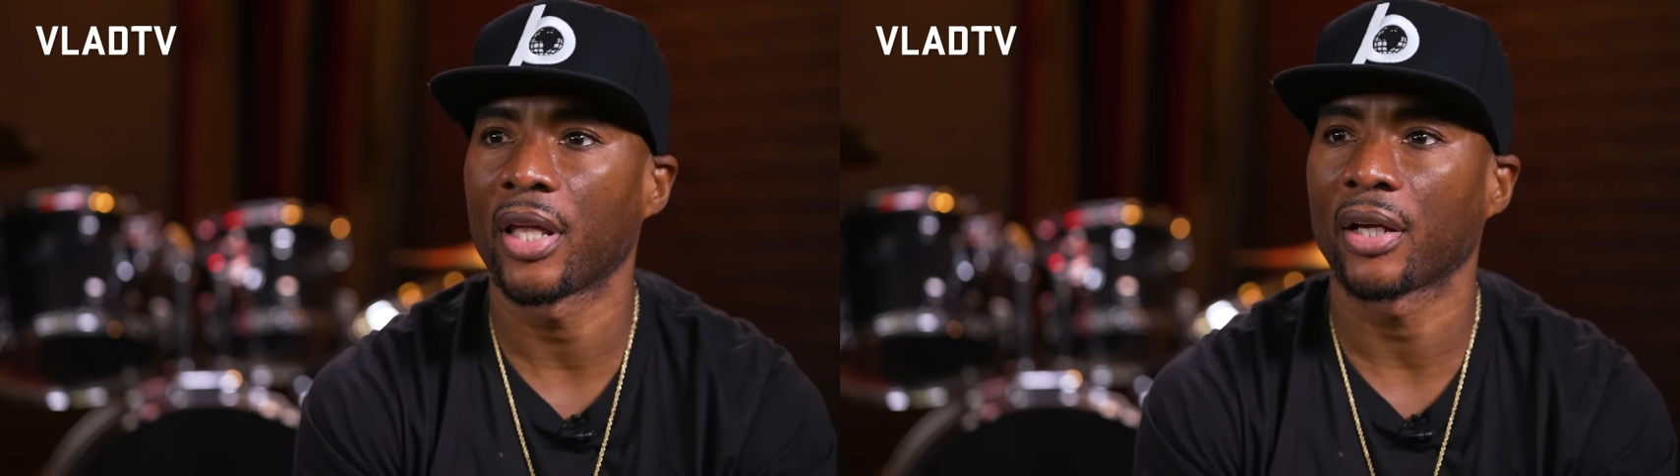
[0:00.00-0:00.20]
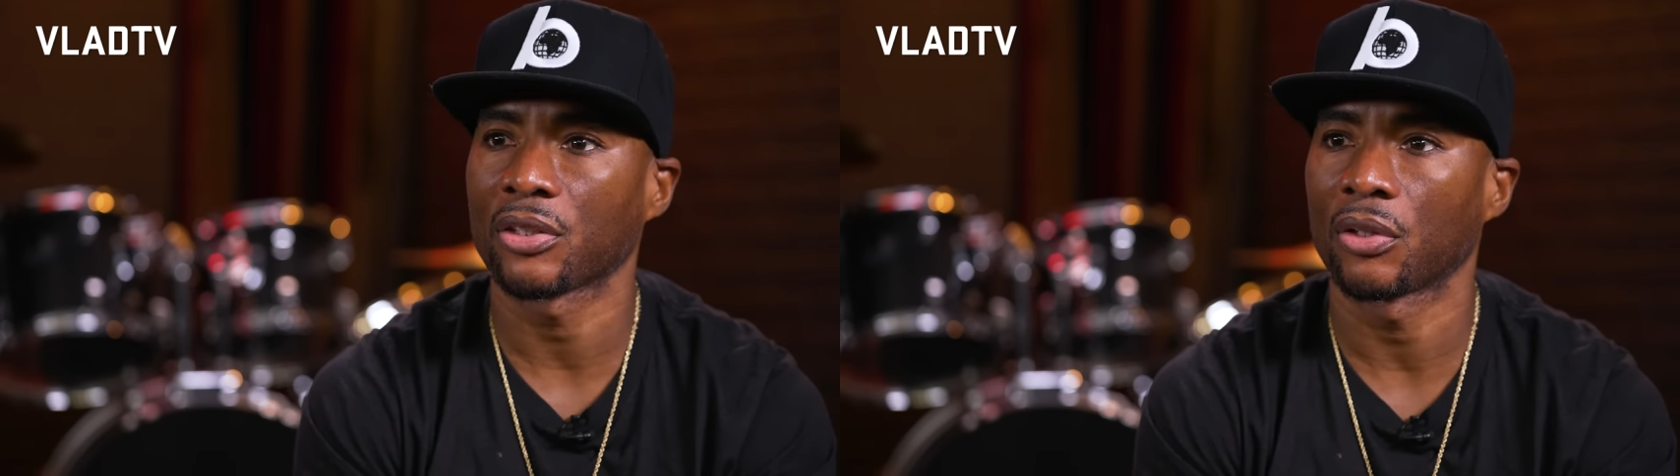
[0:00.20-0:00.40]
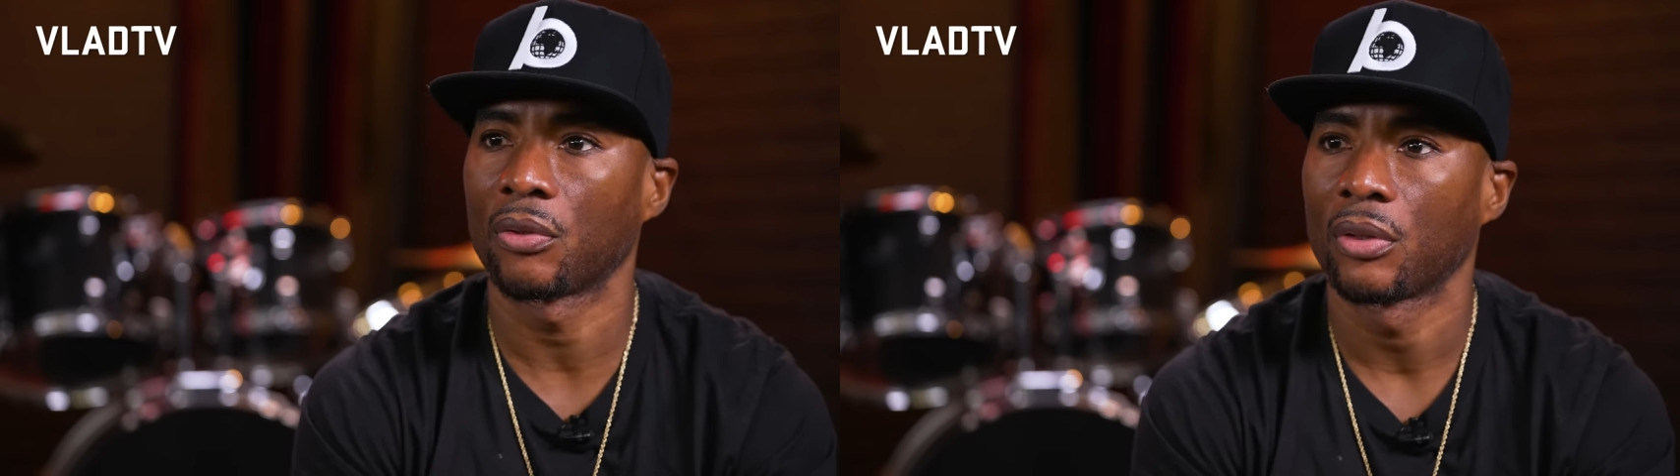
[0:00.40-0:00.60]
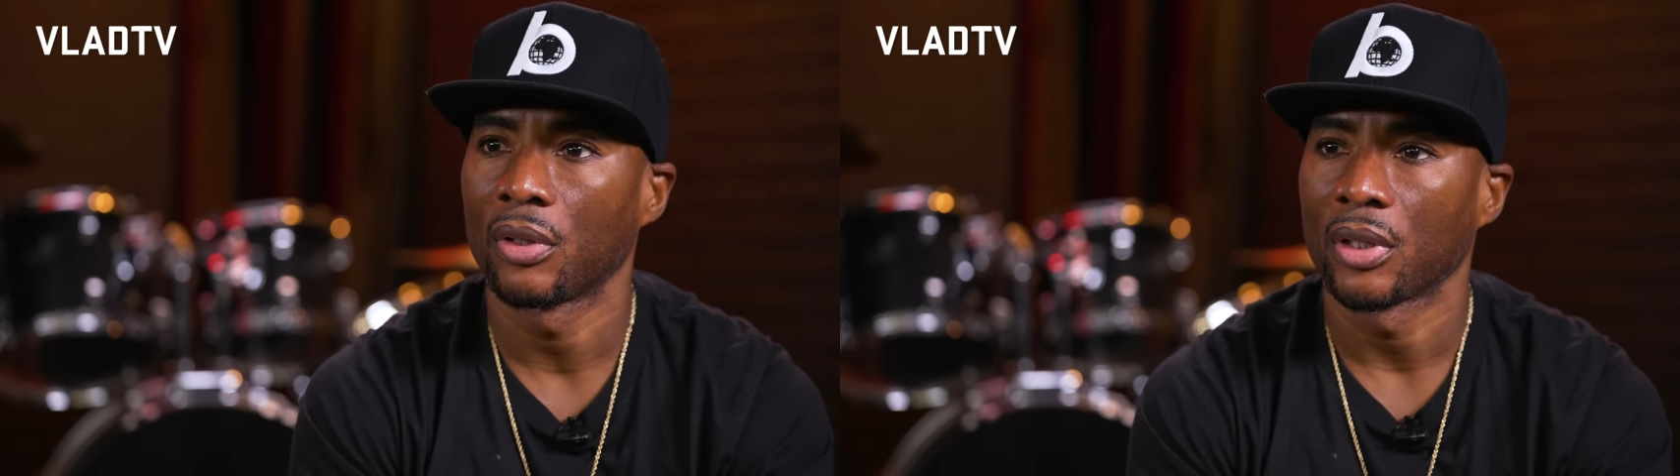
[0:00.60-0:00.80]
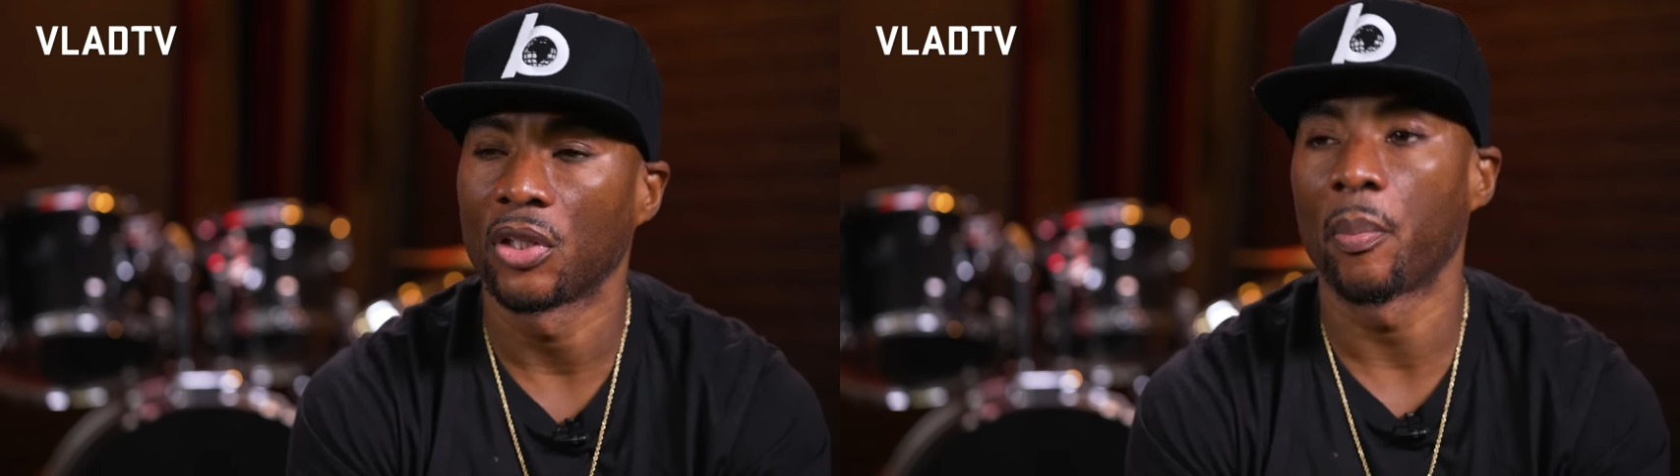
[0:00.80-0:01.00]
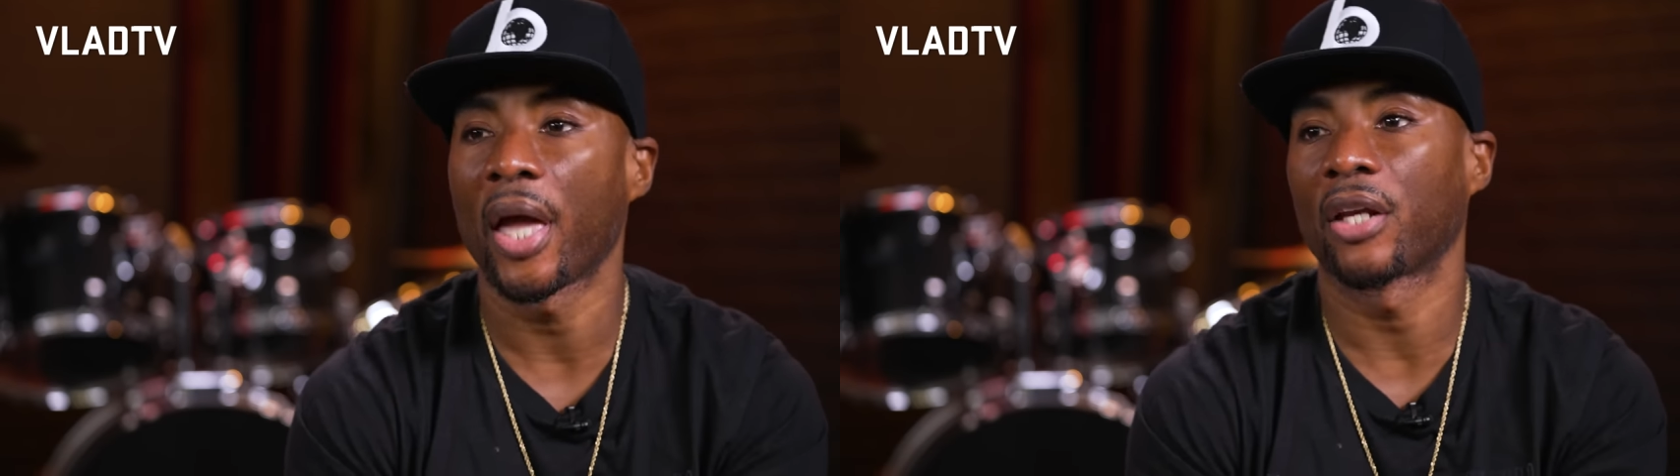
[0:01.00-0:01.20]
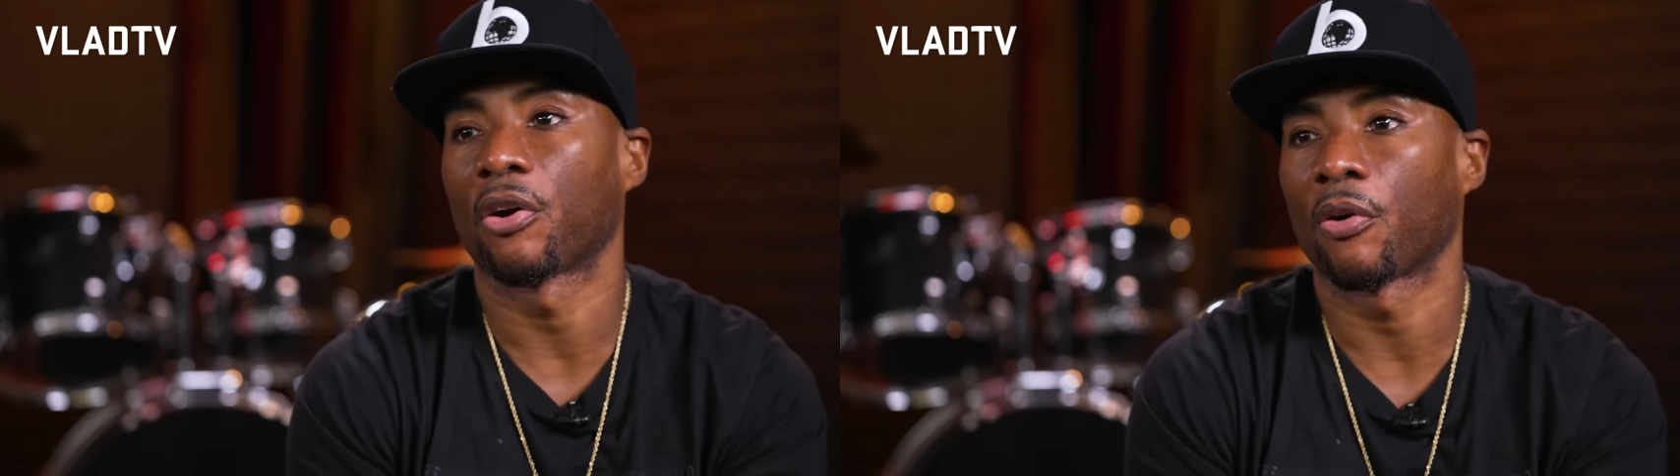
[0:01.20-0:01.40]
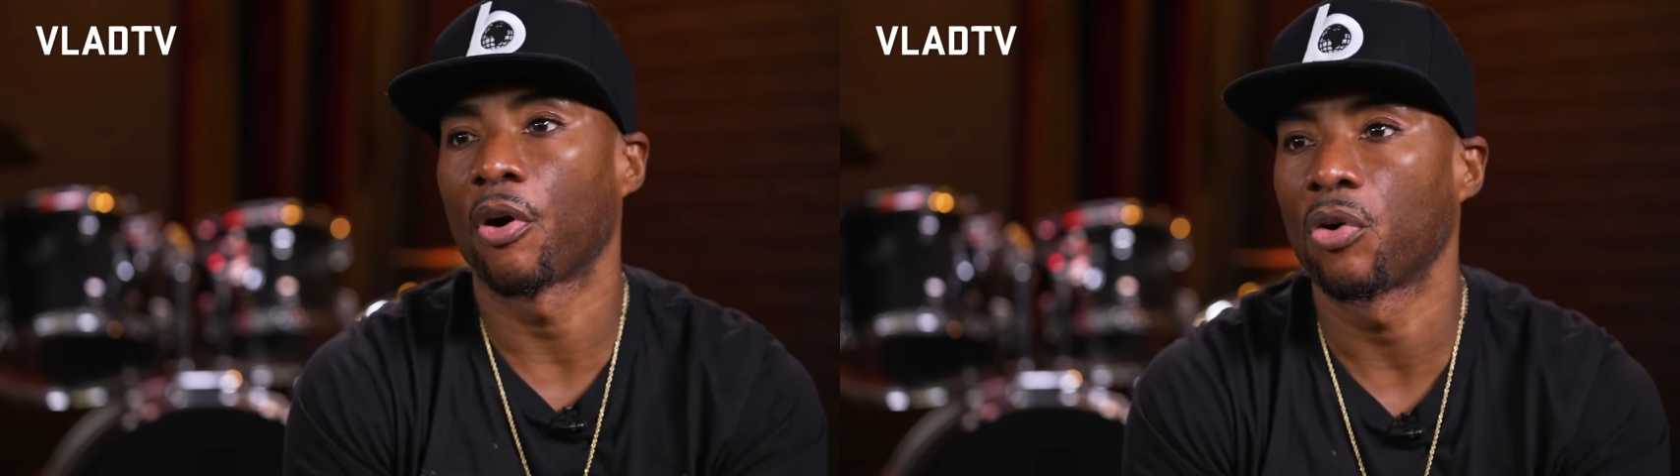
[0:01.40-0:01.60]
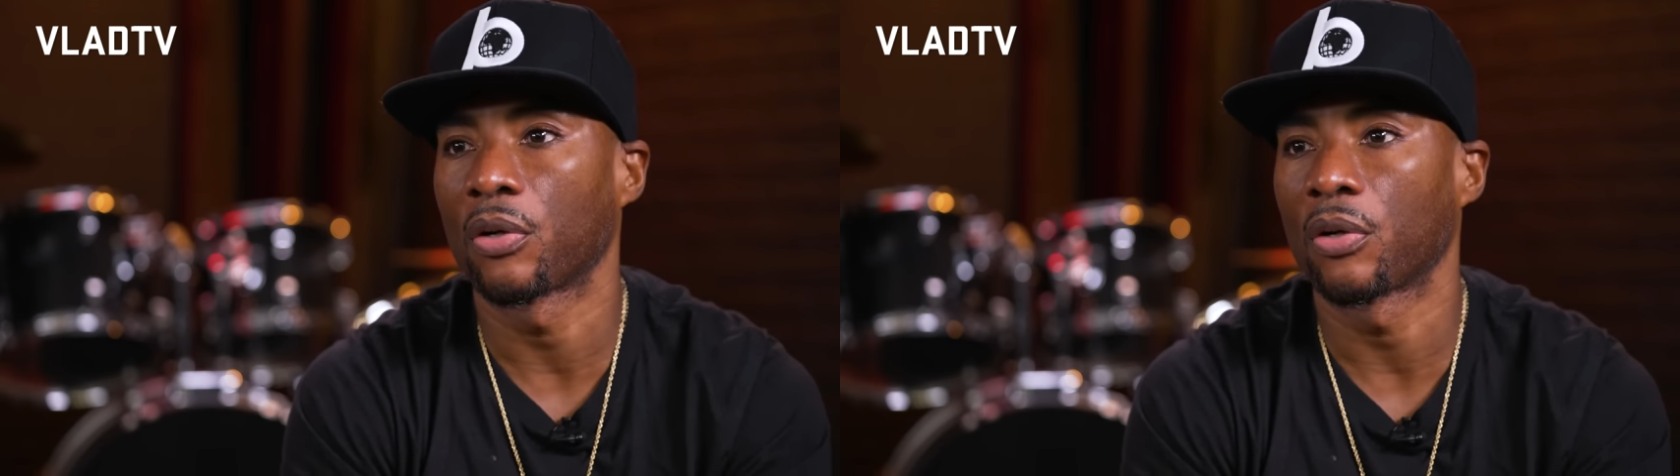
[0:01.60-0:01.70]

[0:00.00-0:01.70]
that show. You know, made it her own,